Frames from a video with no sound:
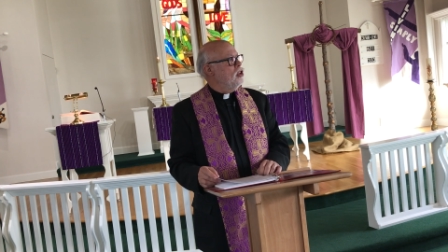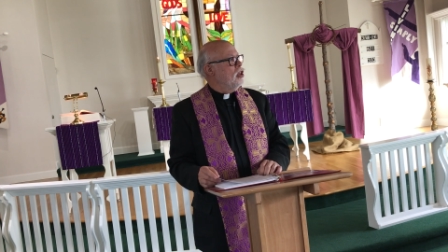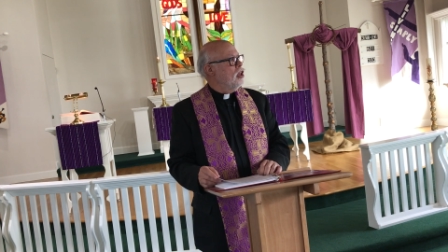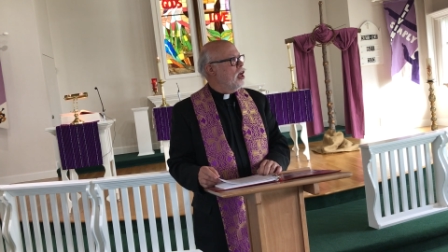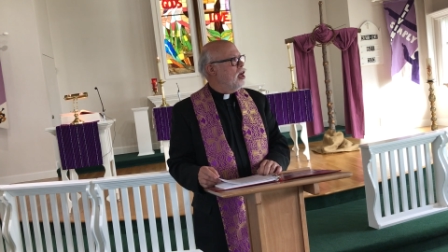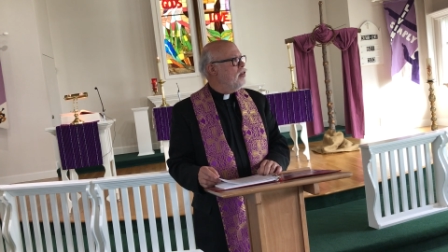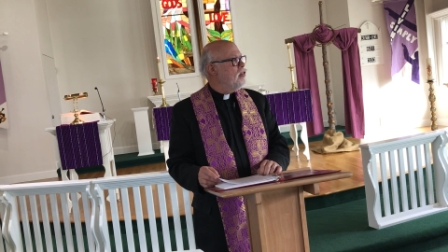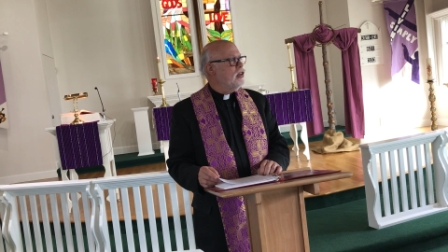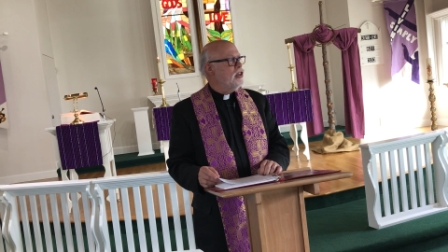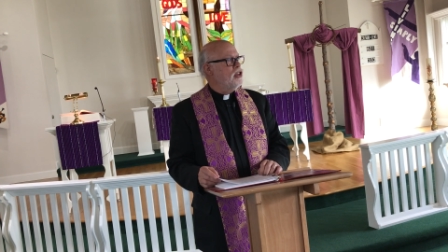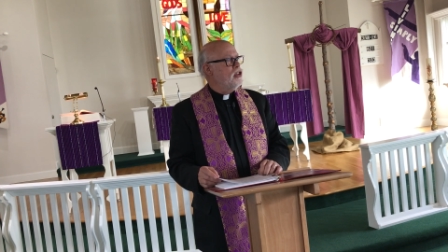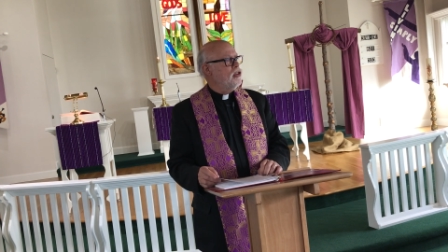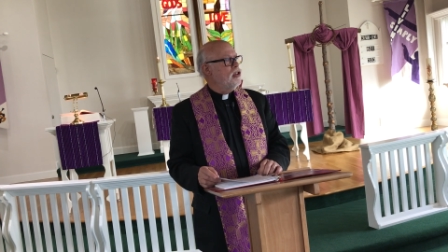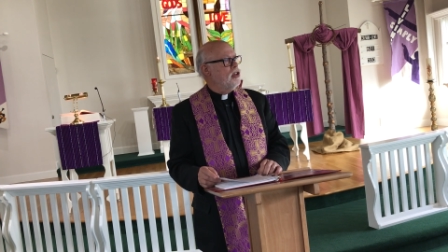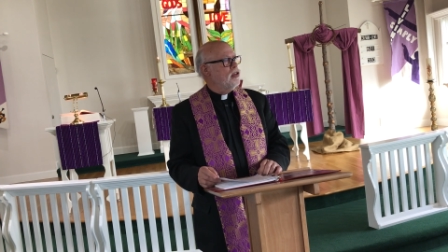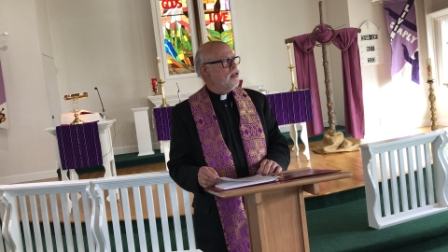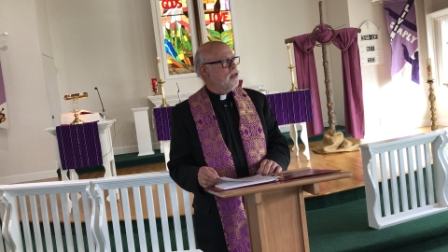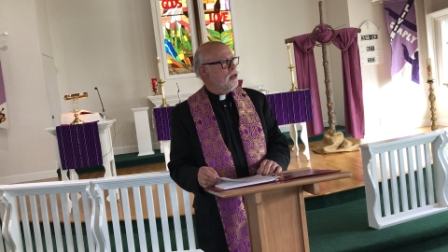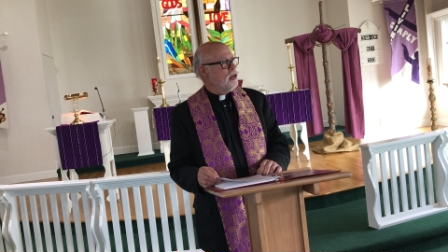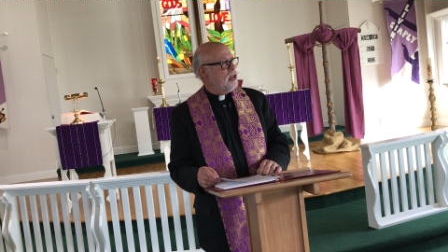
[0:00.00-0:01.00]
love and do
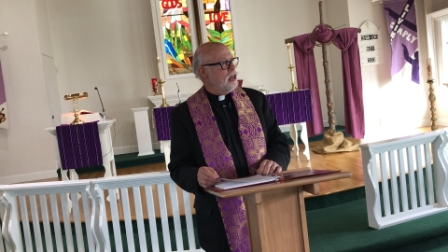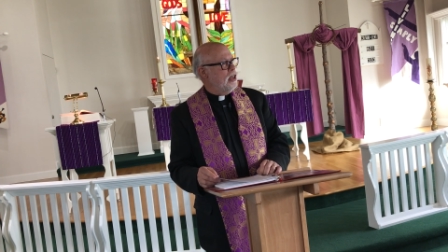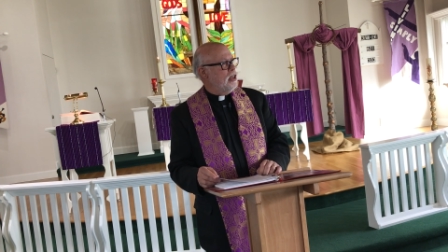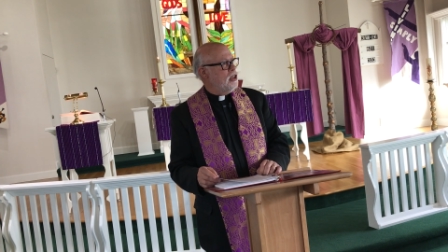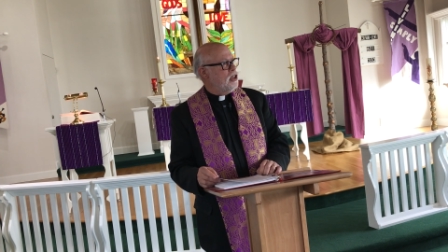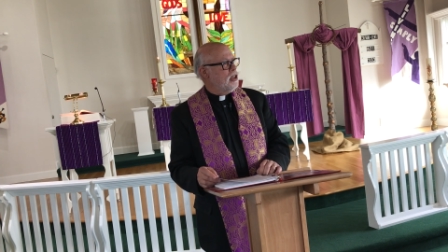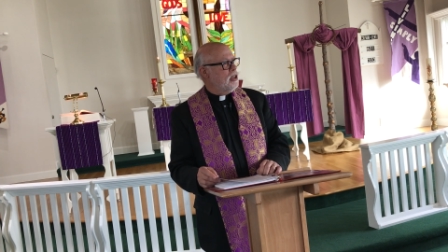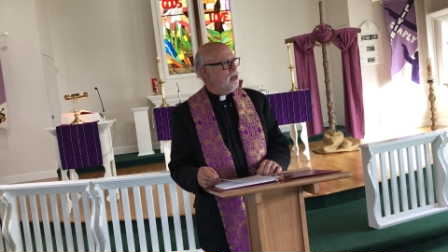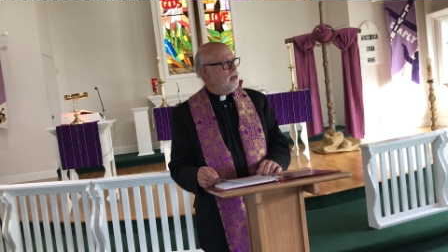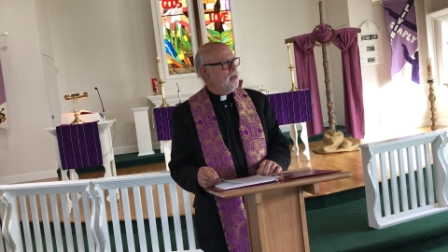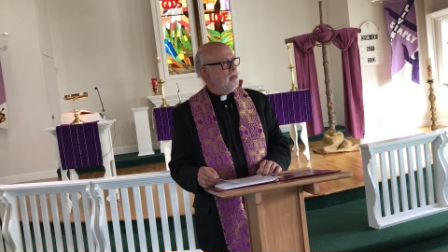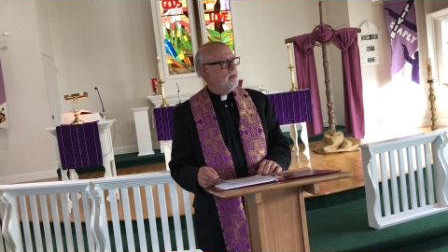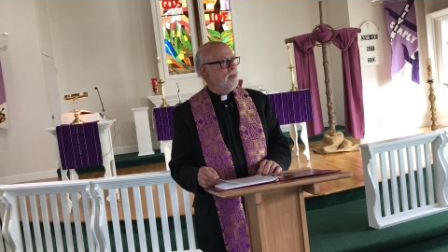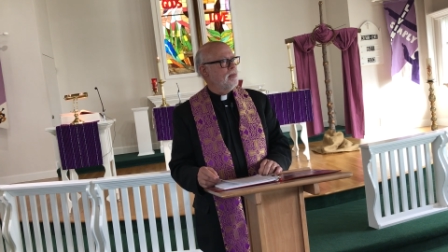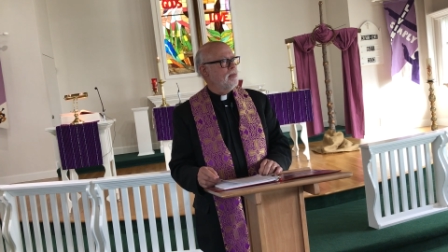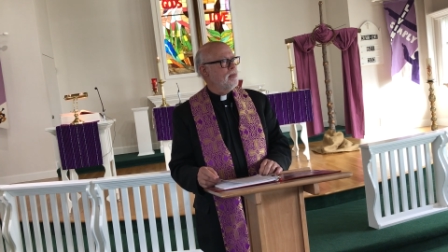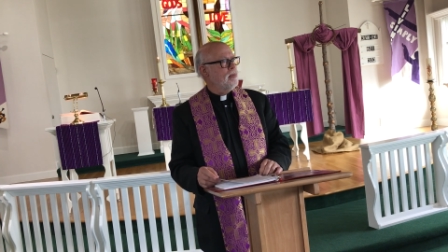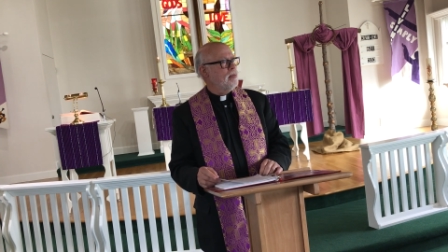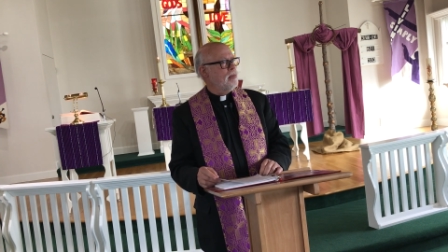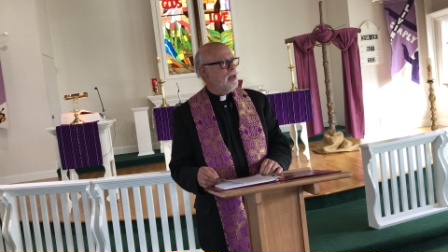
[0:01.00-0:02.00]
your vocation.
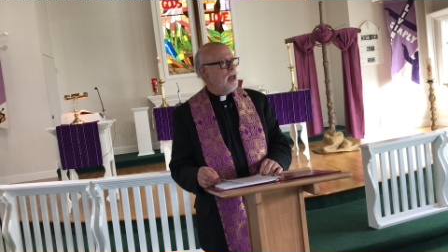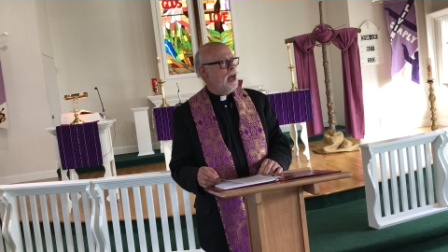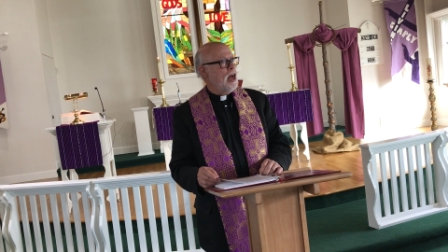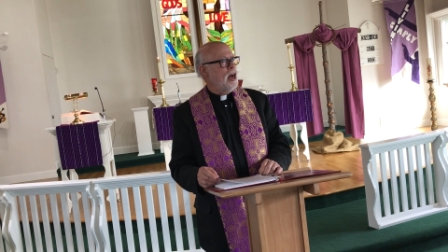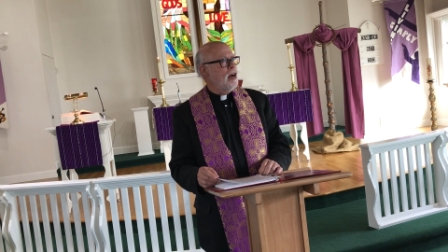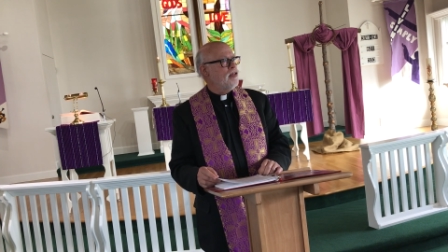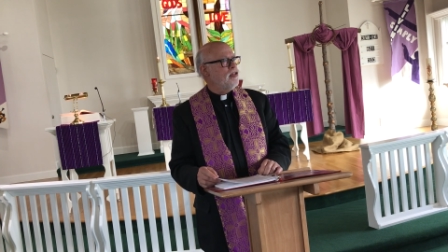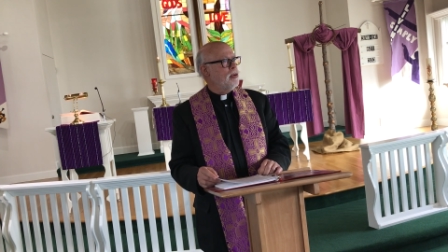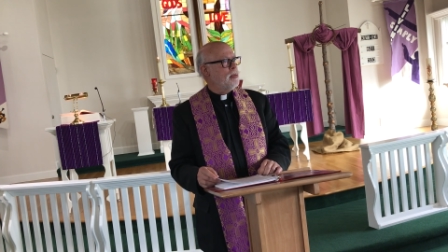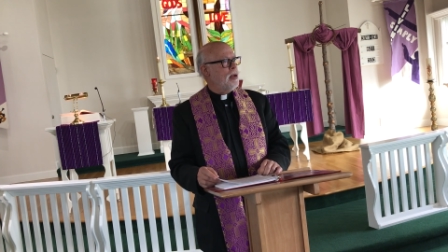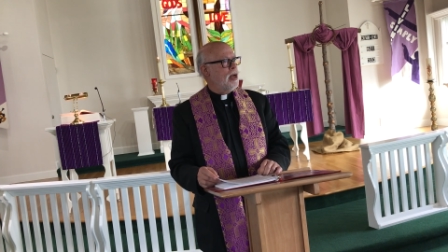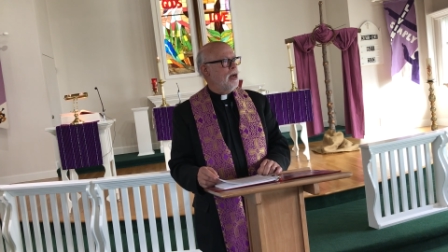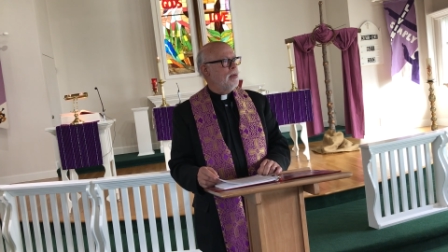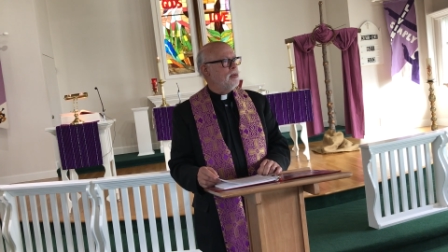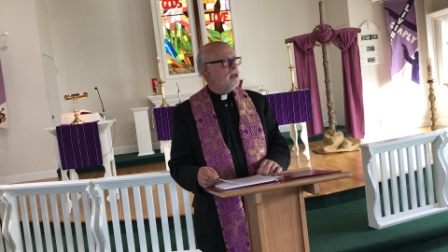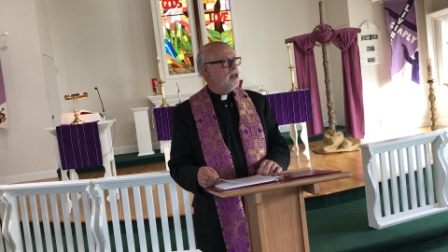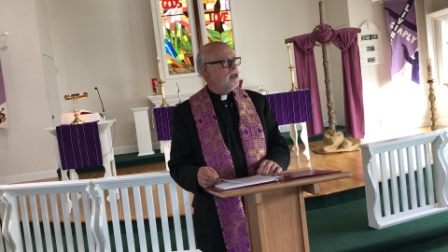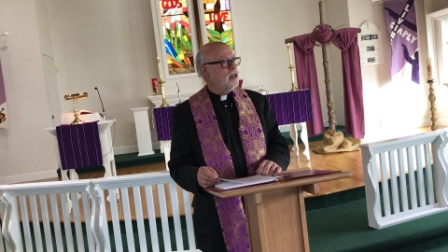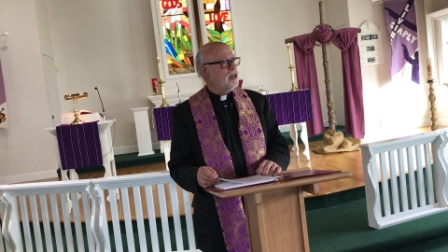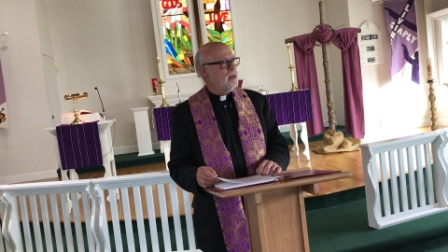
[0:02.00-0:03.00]
After
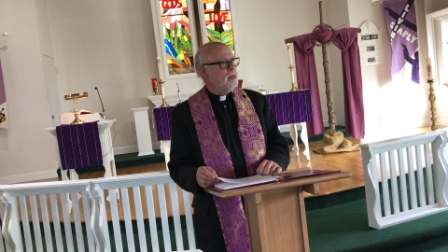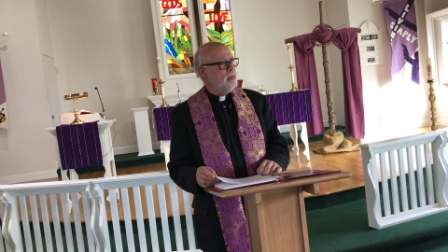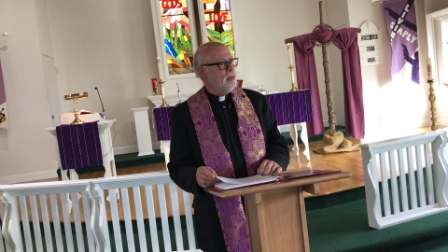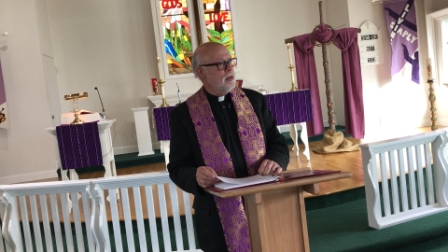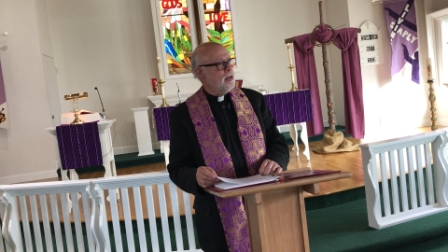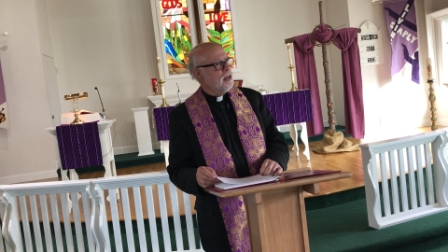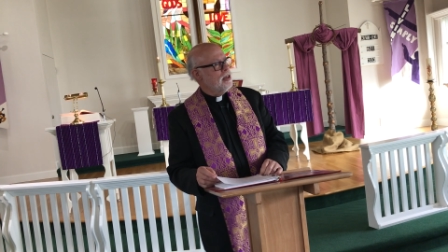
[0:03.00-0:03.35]
baptism,